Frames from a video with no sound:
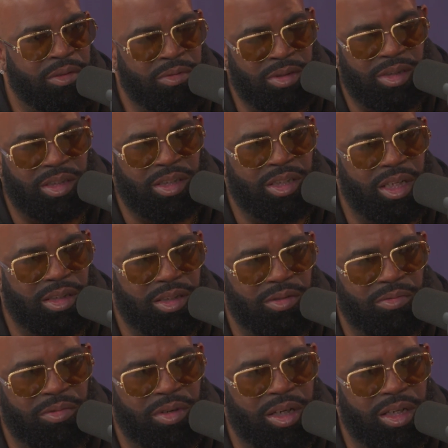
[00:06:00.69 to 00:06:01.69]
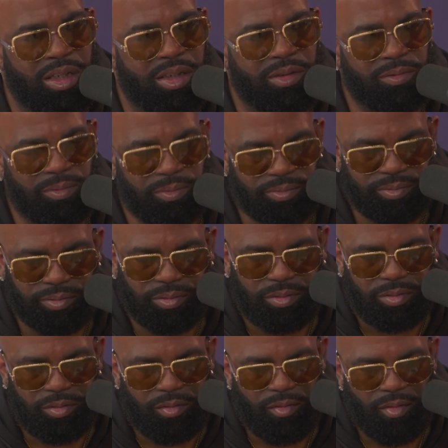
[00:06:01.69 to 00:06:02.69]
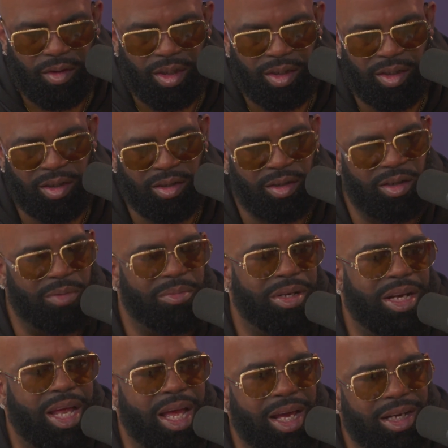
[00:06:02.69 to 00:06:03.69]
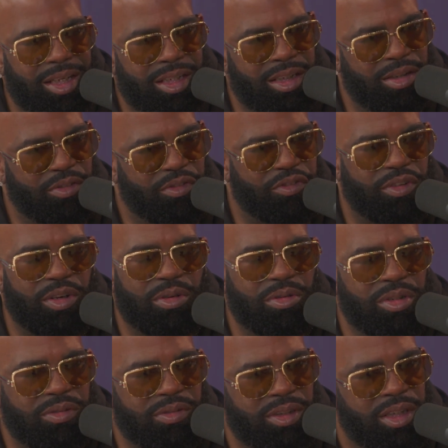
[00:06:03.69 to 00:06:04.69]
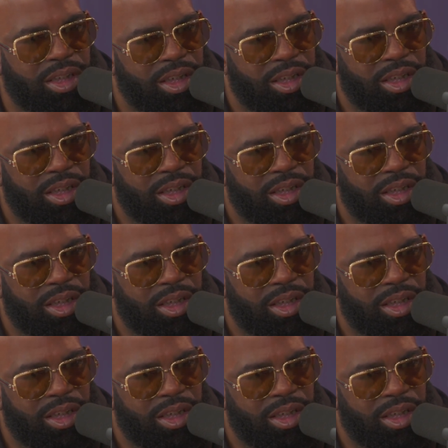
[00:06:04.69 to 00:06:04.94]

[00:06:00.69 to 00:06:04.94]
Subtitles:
it was a touching record. You know, the melodic and the flow of it.